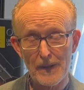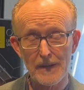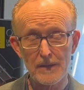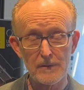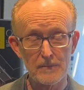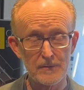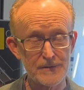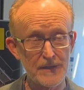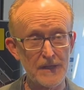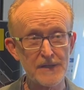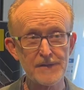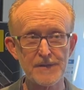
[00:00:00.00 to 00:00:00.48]

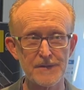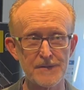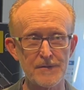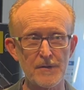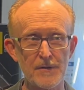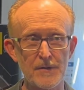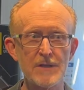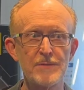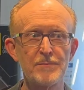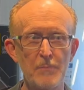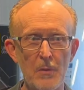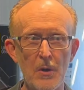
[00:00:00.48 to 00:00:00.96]

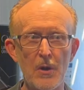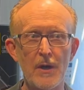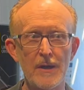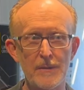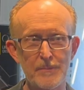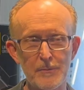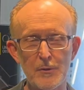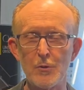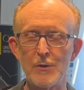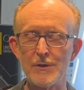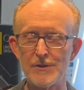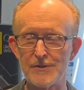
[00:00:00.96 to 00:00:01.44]
exercised by
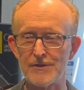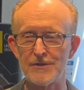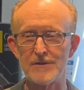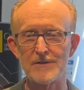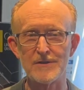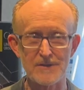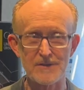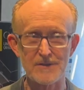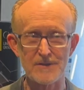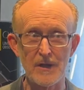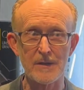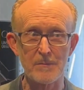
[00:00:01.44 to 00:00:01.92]

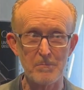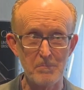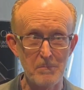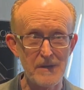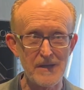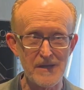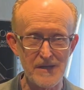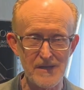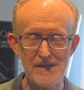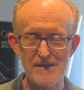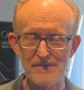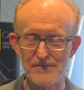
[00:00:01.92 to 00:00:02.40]
questioners like
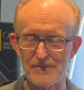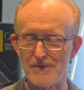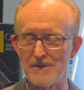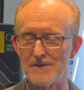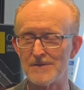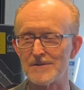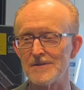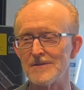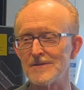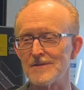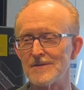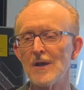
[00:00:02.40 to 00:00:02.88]
me, for
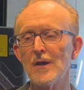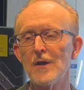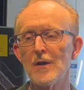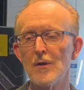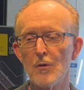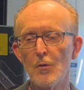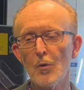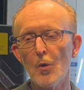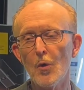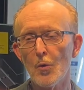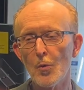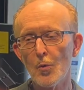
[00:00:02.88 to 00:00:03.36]
instance,
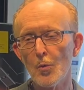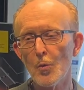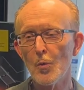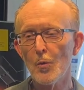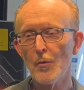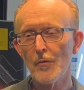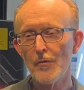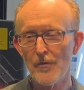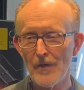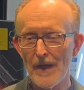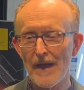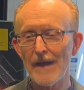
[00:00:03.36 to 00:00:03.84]

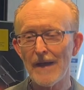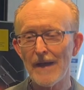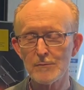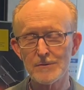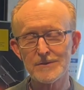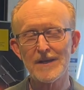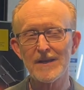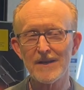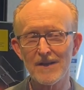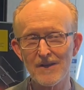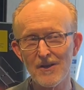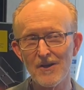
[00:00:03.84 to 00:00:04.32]
that was
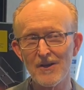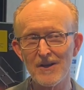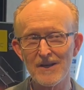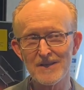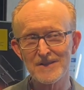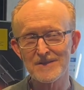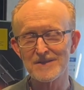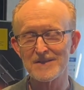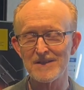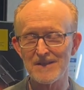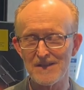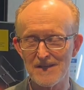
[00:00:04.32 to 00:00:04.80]

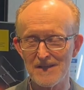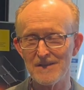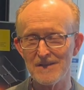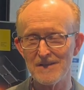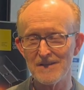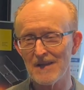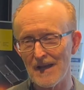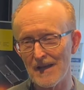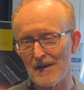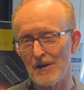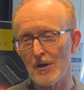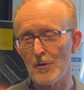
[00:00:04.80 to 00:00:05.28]
analysed in
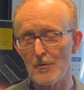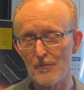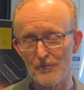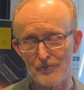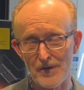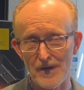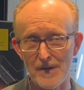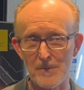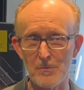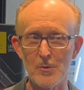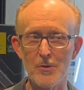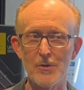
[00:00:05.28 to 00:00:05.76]
that whole
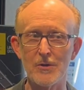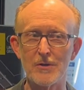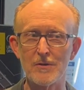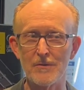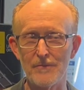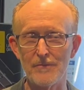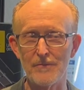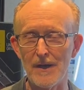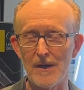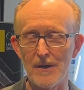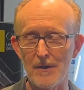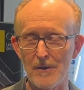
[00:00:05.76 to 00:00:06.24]
framework
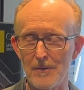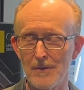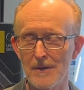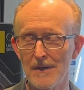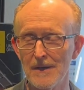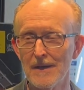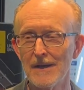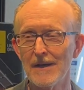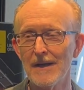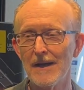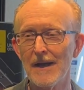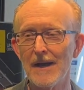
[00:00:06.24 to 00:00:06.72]
of how.
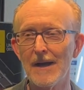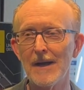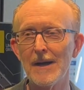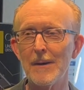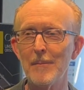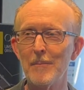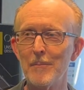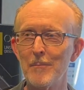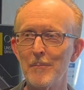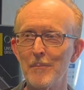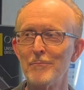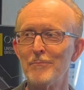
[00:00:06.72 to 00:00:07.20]

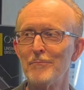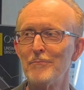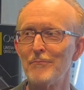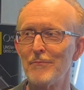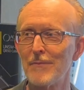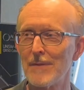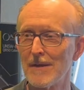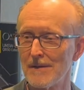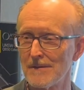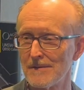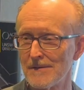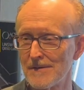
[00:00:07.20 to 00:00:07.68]

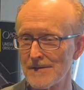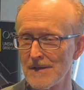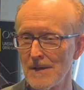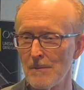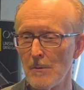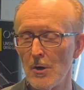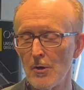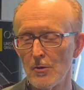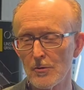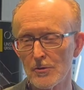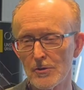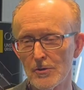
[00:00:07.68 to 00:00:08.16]
Some
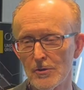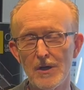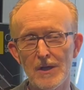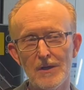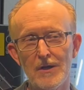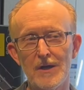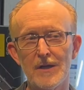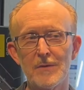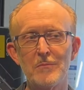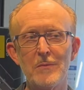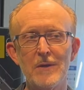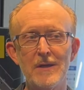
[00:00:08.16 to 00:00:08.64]
old guy
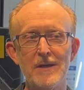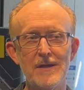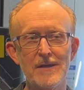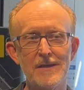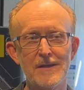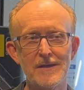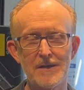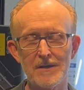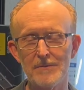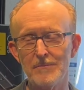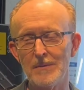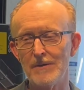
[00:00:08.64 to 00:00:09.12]
like me
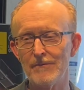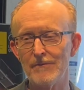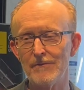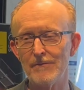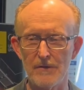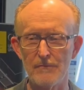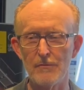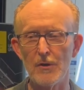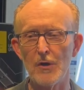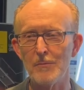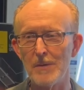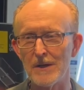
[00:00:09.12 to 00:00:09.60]
can be very
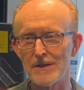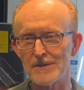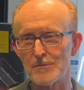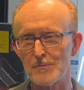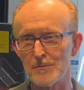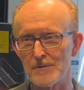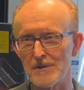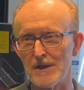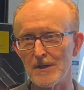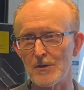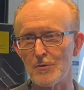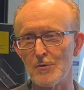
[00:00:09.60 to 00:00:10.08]
robust
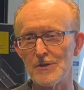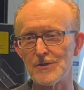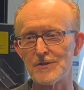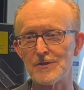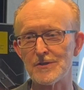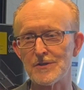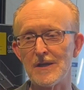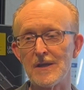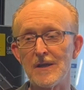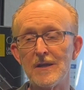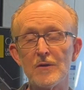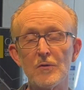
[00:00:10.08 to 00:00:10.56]
with their
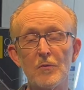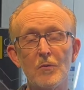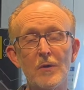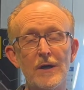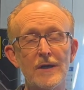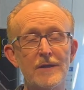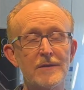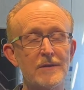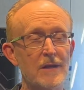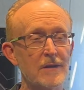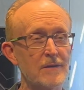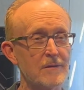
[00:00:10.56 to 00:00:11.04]
questioning in a
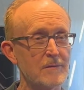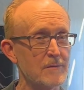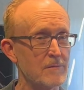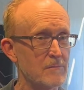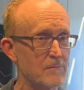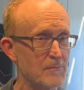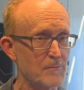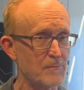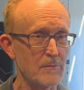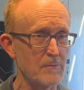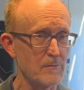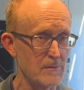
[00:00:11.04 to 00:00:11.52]
way that
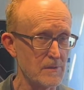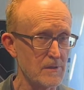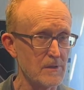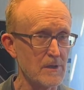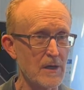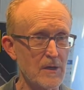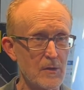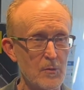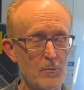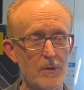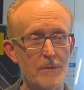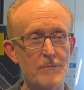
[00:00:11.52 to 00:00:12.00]

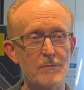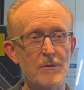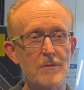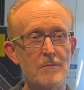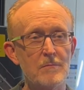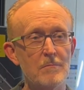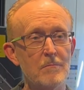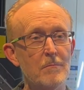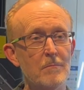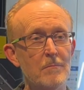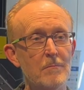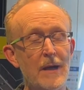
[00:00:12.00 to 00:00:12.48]
young
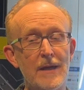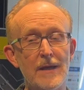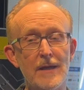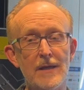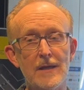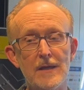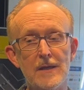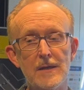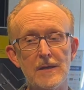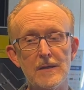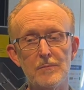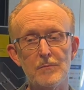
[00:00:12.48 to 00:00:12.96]
women
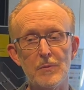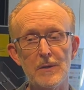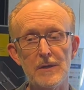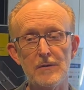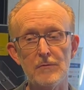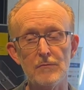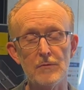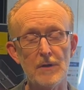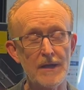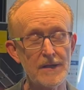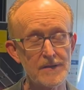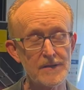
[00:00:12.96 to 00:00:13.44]
may
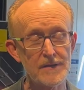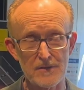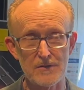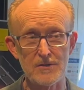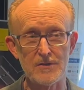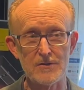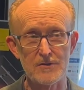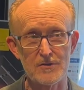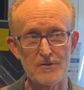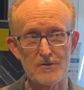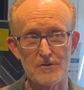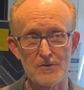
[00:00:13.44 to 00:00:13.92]
be
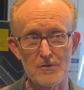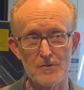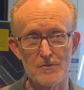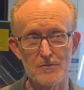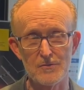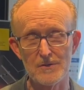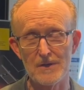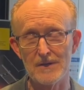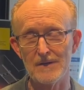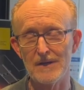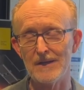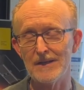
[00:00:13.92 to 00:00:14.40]
hesitant to do.
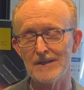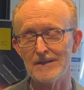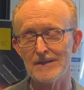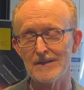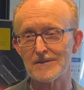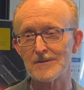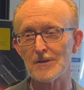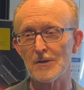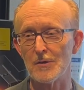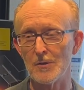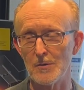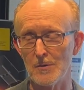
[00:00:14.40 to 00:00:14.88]

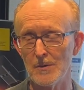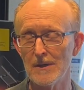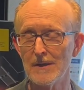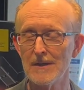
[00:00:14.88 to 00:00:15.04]
So